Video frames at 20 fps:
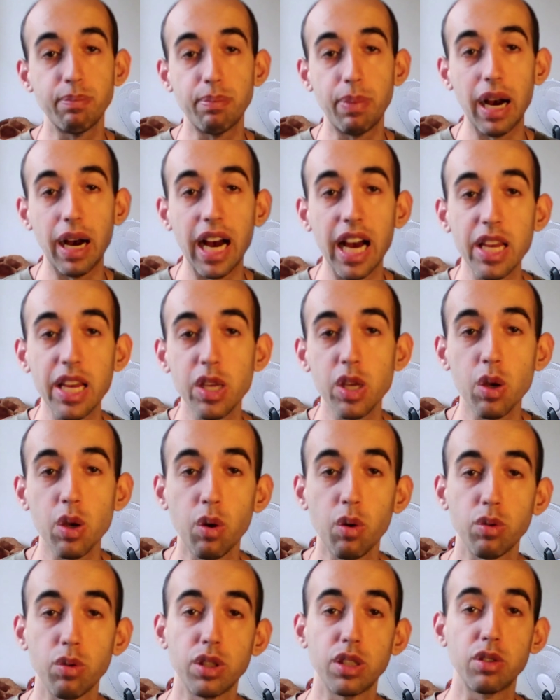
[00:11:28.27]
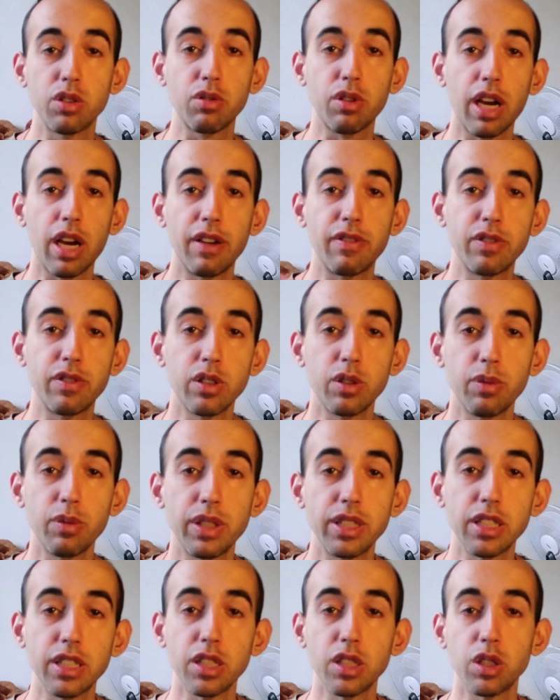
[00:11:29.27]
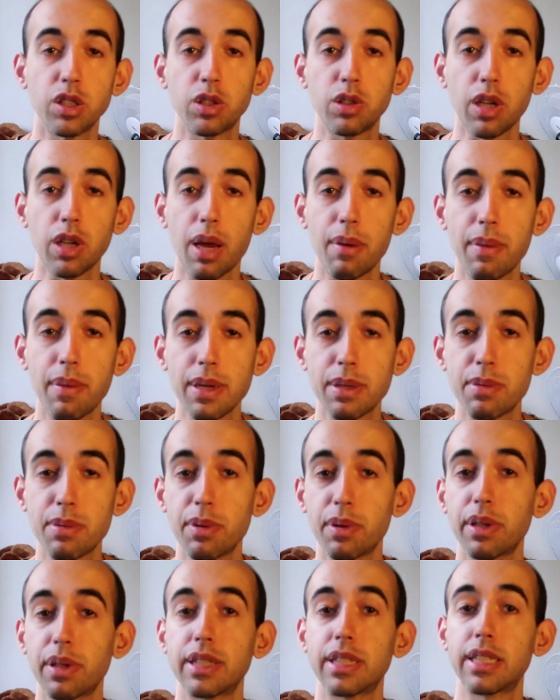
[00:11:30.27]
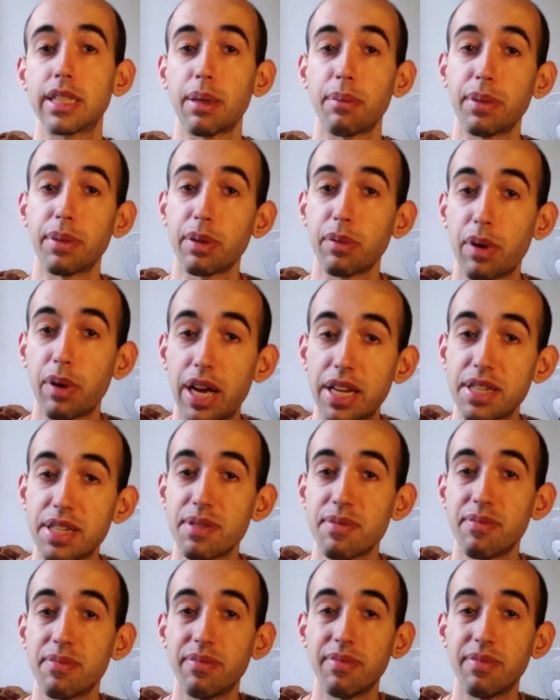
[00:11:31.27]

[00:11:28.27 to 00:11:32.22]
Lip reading: But you all subscribe for a reason, so I must be doing something right.